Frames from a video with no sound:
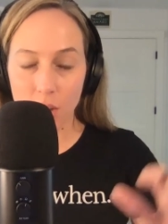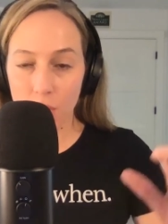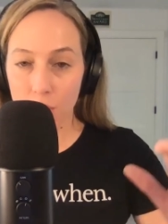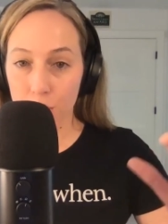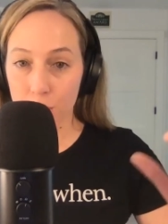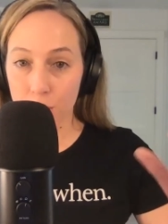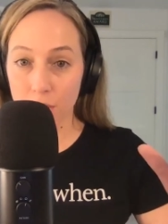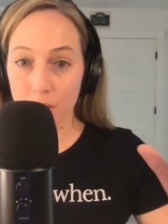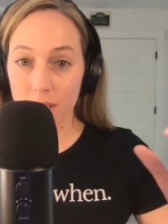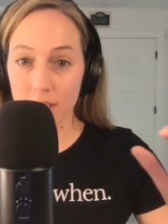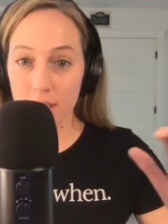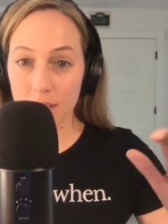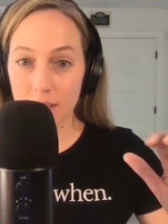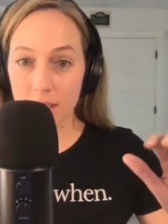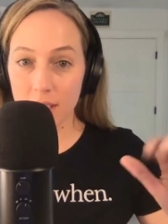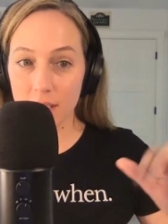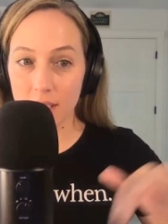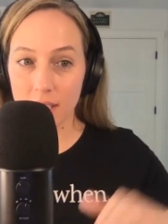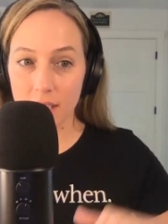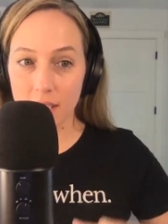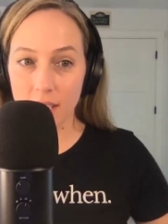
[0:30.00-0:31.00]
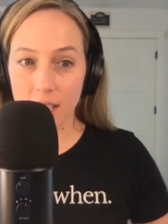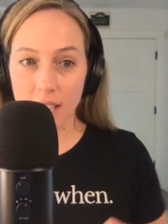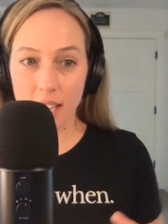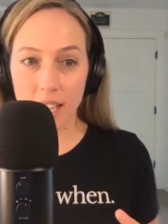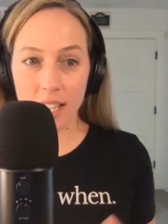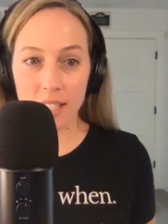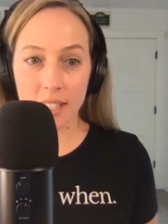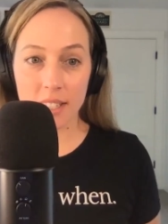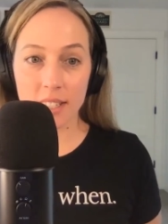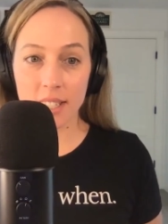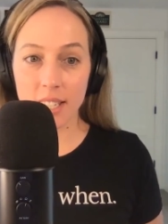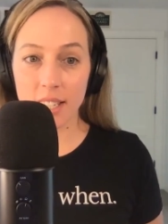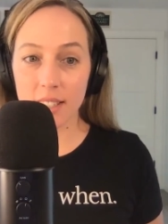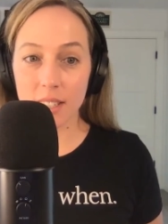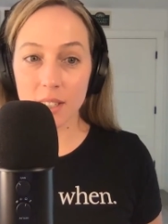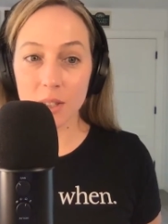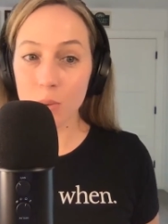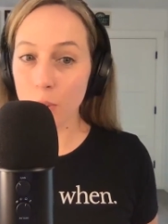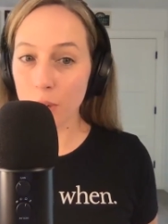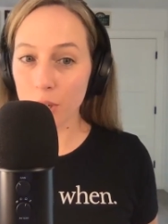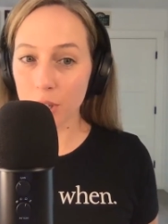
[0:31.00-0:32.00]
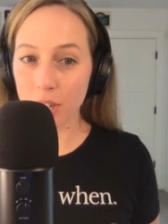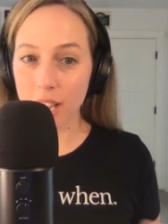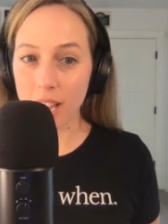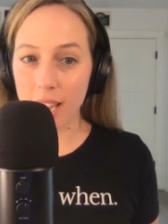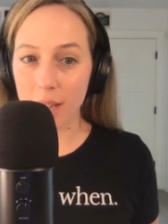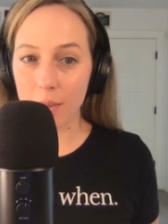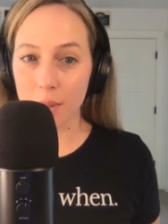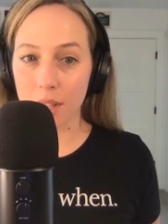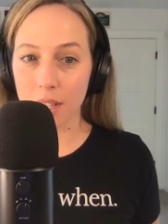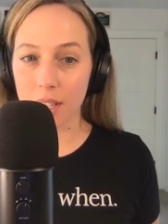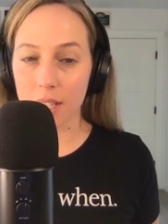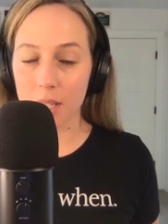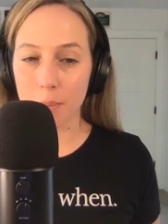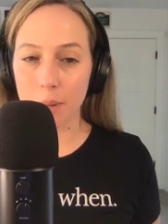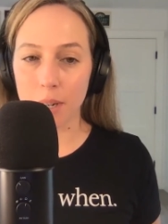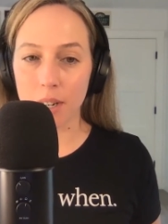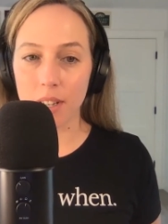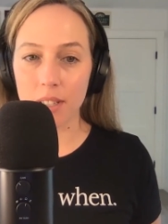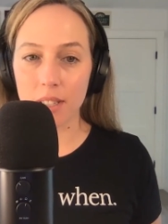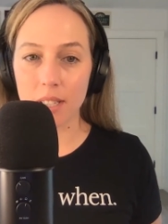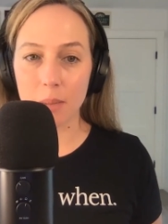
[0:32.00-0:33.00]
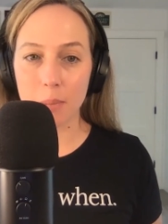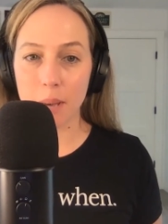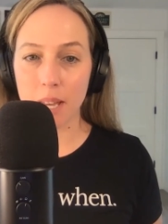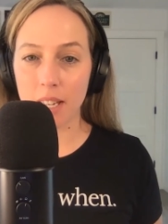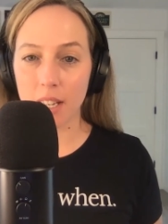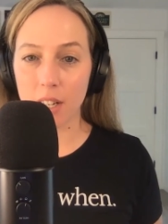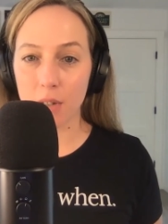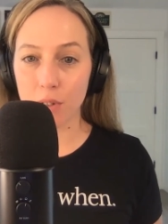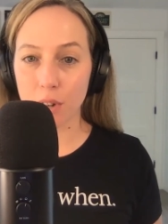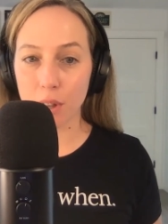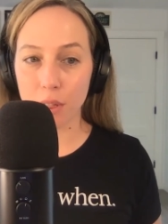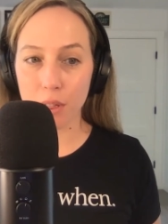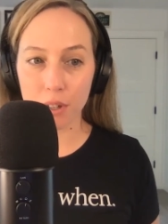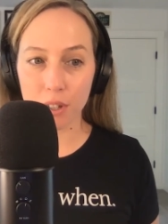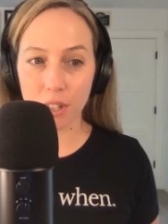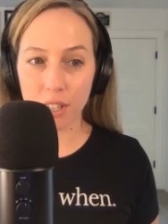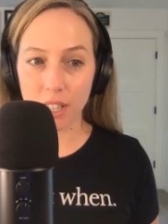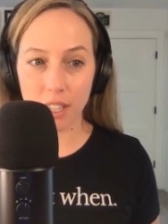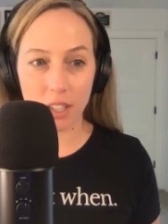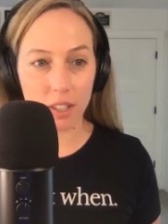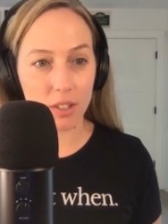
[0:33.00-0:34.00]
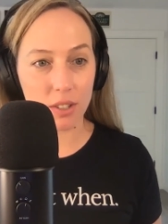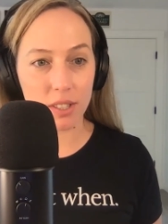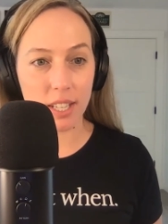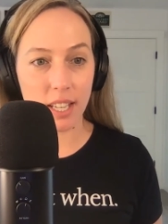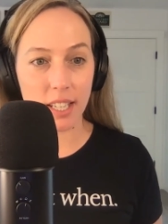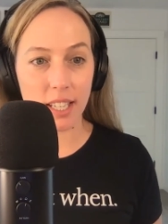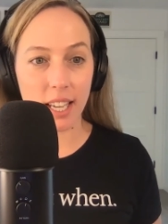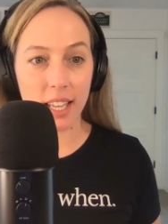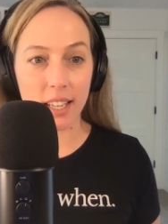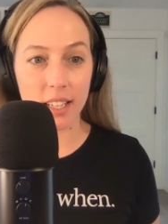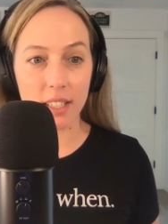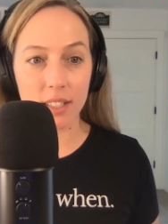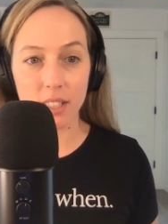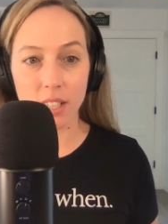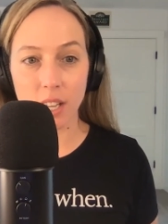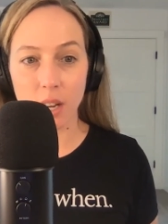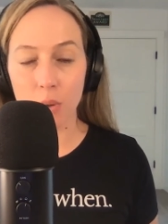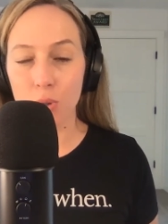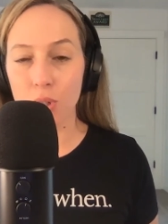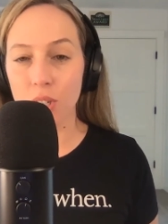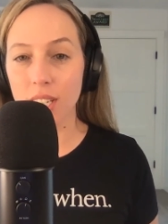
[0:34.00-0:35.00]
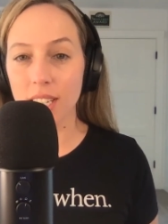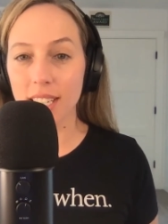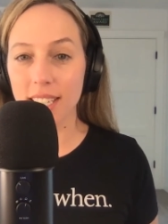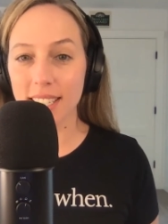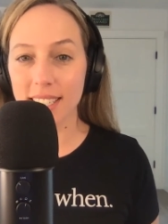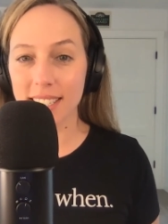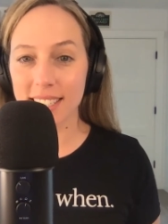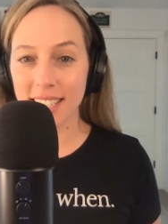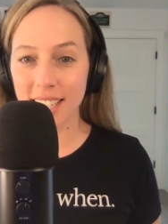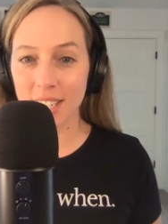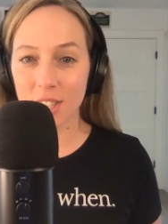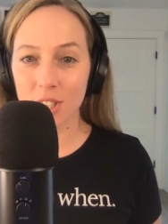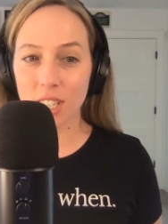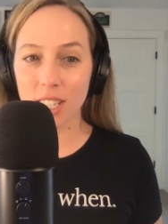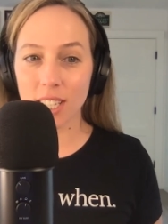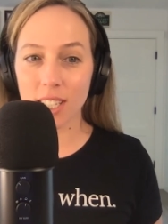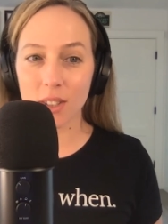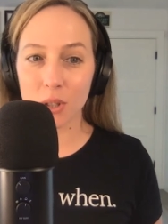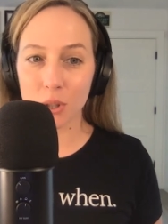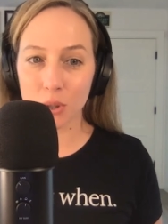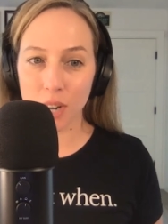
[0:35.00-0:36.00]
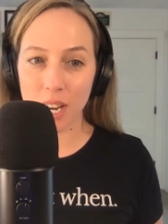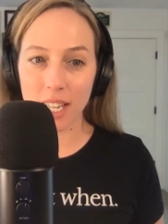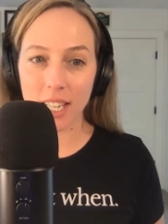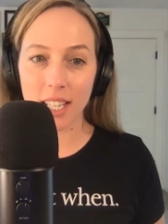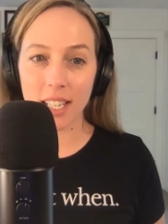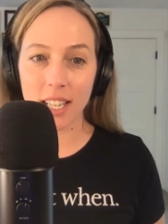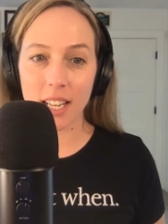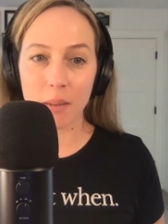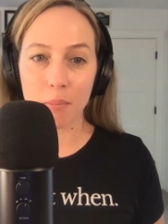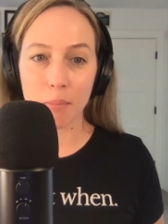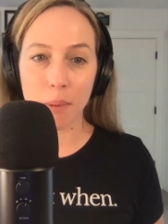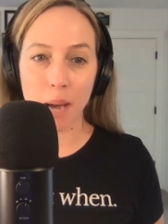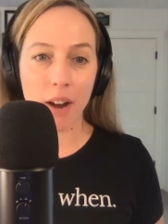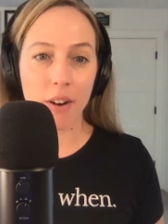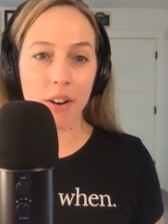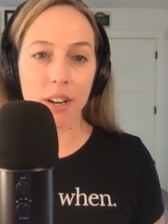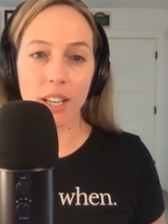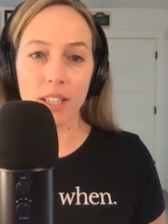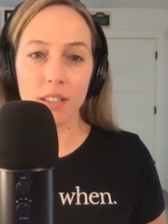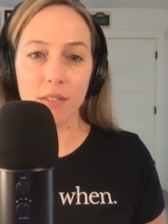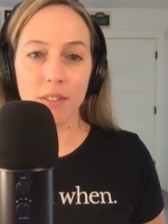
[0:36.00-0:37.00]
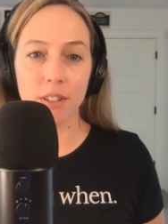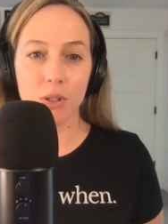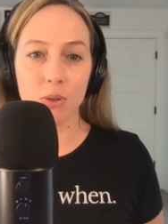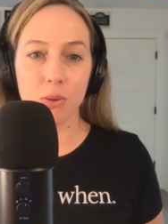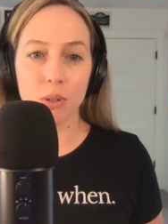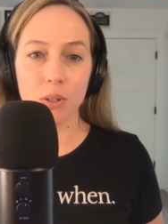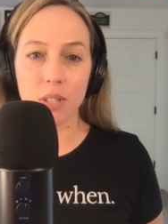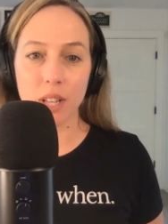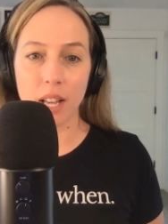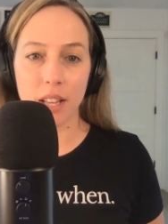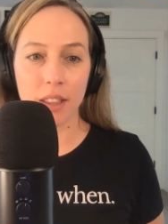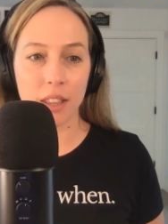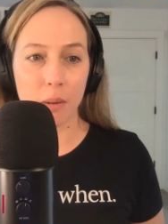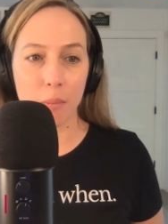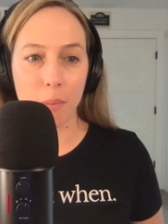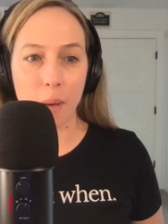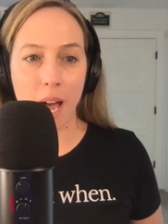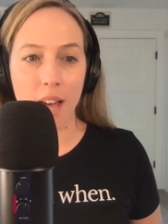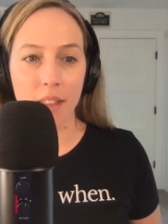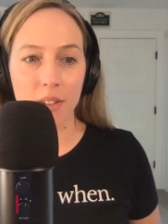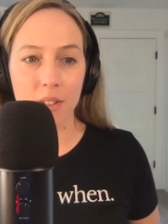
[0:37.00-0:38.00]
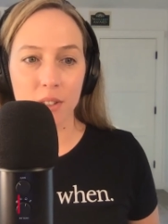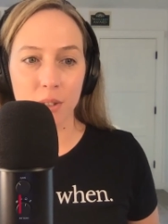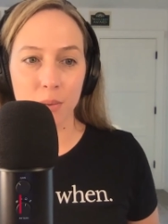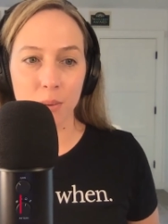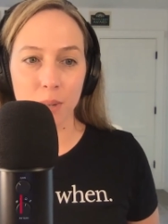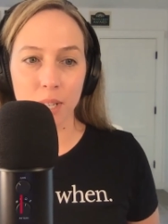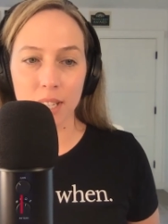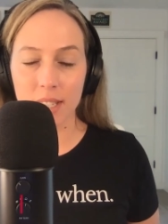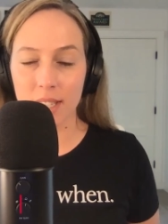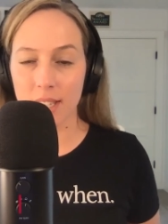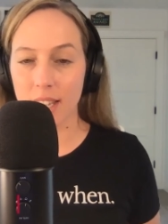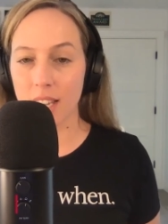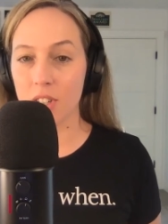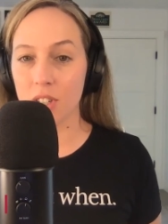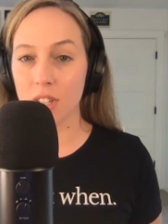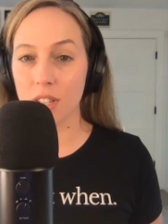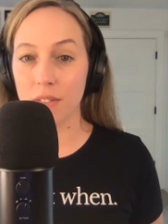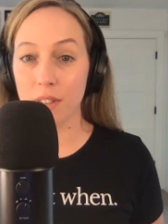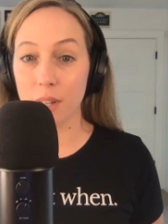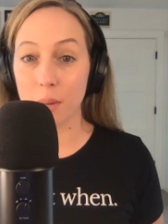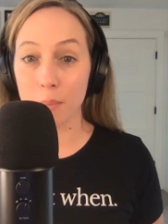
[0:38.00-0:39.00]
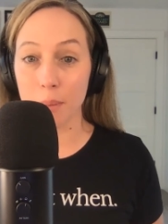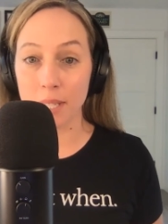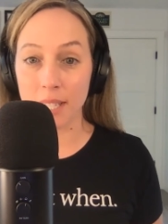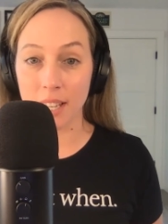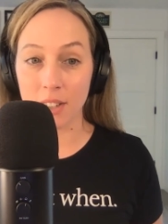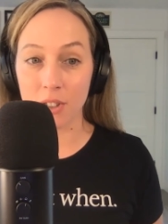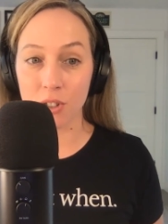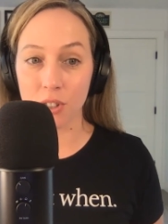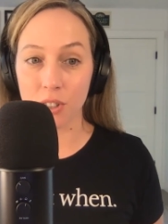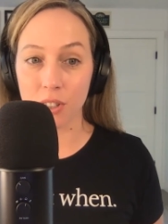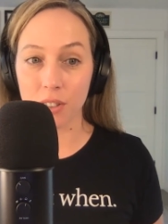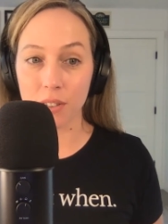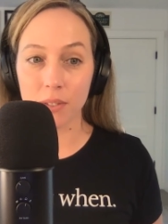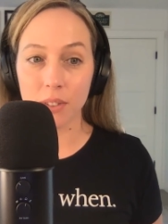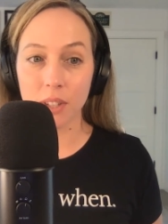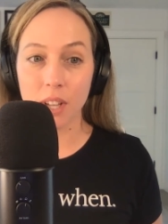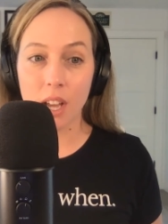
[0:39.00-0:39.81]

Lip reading: Royce is a seasoned wonder guide with experience spanning over 30 years, dedicated to coaching, teaching, training, and empowering individuals on their path to the realization of their potential.